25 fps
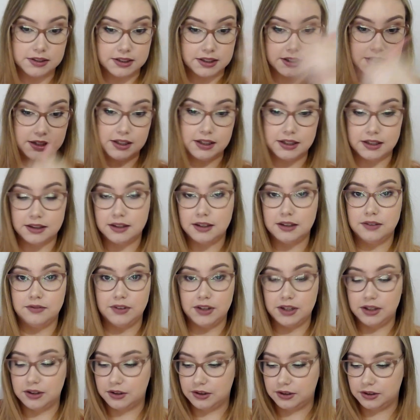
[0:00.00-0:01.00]
in the
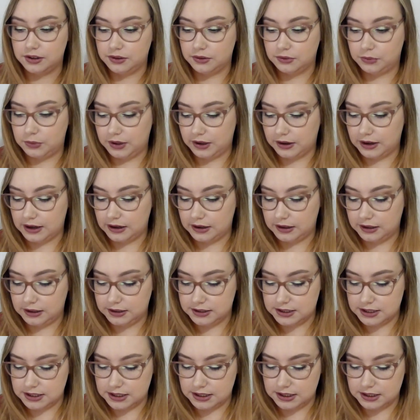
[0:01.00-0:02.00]
video where I
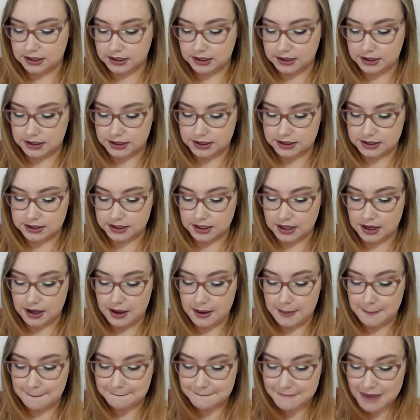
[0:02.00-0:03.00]
did this
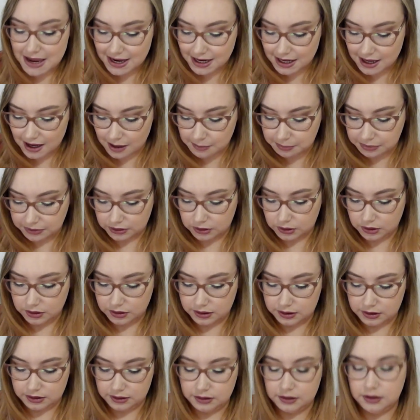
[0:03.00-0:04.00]
makeup
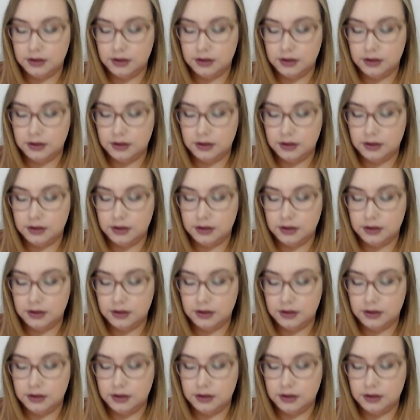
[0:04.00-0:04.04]
look